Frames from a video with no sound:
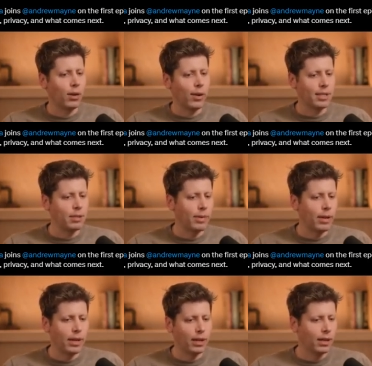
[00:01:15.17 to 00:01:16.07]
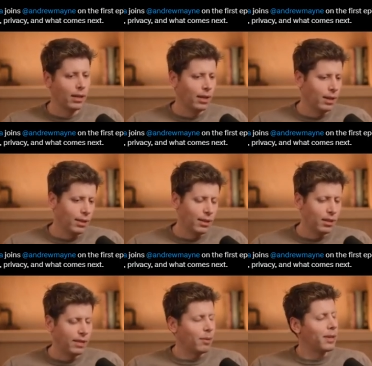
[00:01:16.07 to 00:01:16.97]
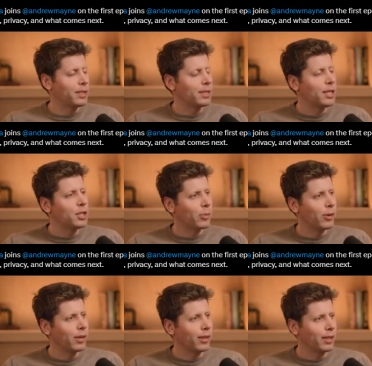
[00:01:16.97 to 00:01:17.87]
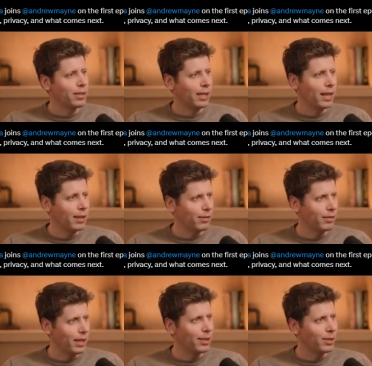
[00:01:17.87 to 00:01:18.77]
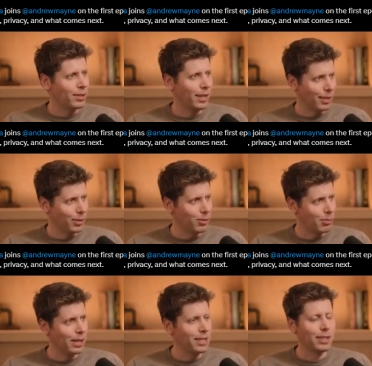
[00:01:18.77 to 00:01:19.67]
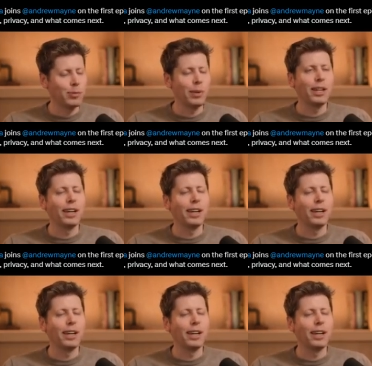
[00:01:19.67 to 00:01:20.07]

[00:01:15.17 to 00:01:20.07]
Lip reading: questions about like developmental stages more because I can do the basics. But